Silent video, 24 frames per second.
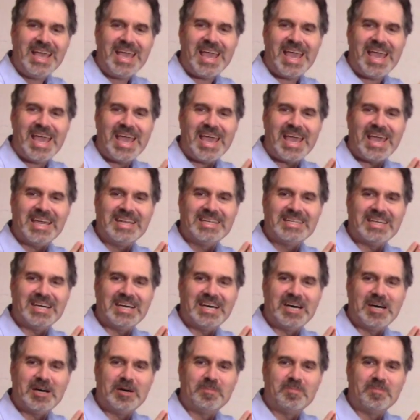and
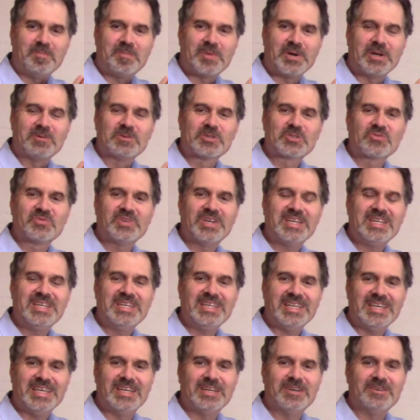um, but it was
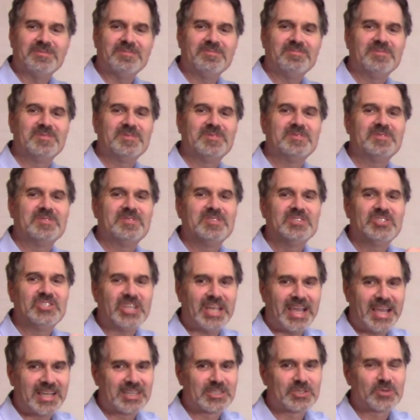written in a
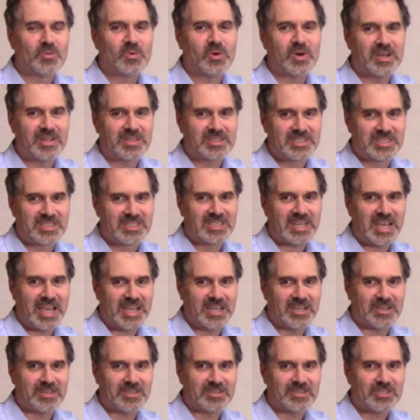jazz waltz style.